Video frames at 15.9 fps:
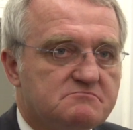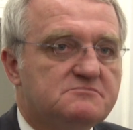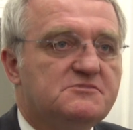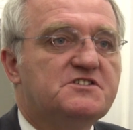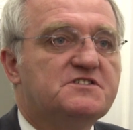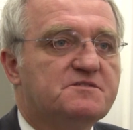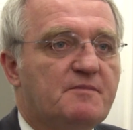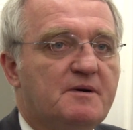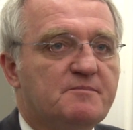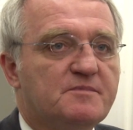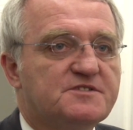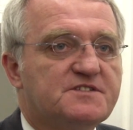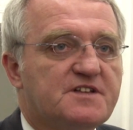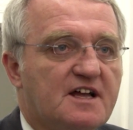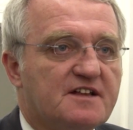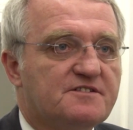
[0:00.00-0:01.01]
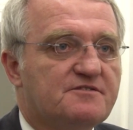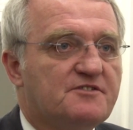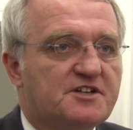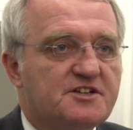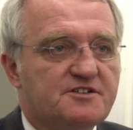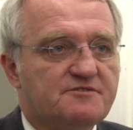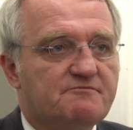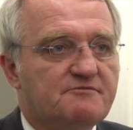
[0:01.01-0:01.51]
this member starts
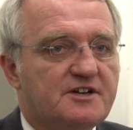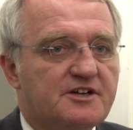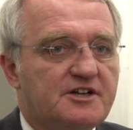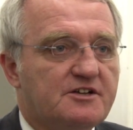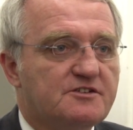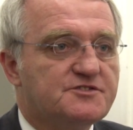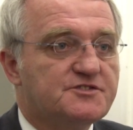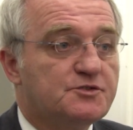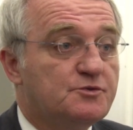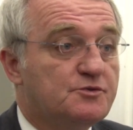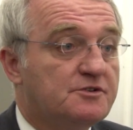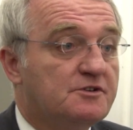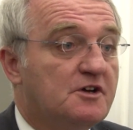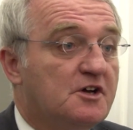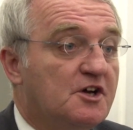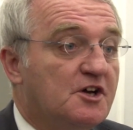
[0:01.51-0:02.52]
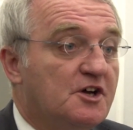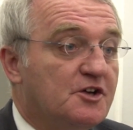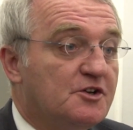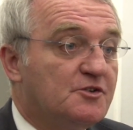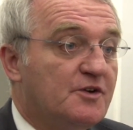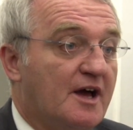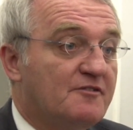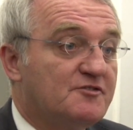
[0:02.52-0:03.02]
very, very soon
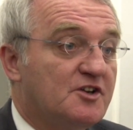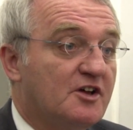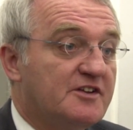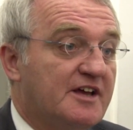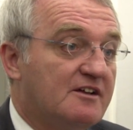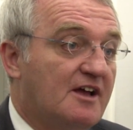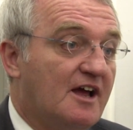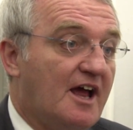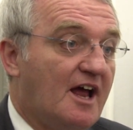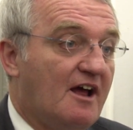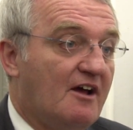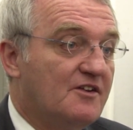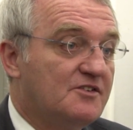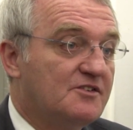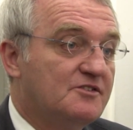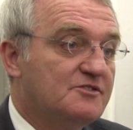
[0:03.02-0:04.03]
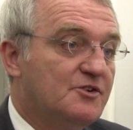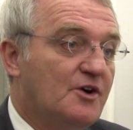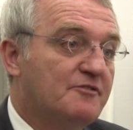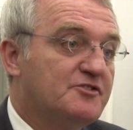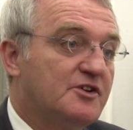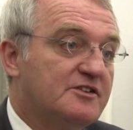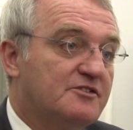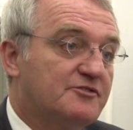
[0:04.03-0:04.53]
to have not
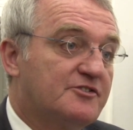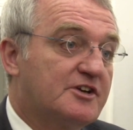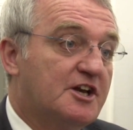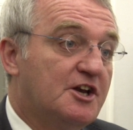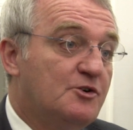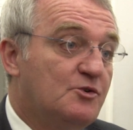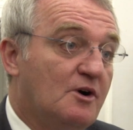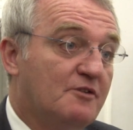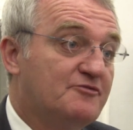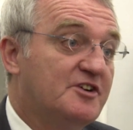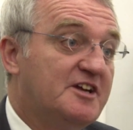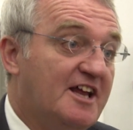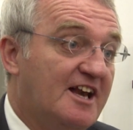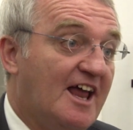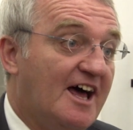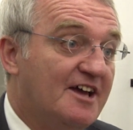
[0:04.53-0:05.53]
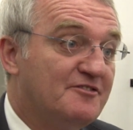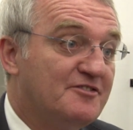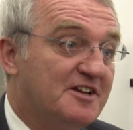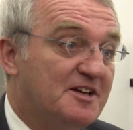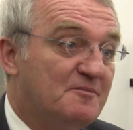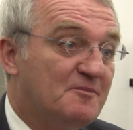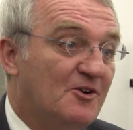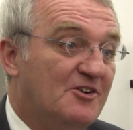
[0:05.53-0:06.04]
a clue of real life
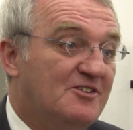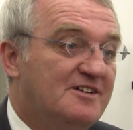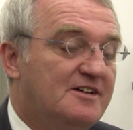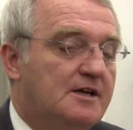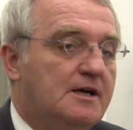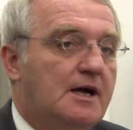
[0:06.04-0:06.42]
anymore.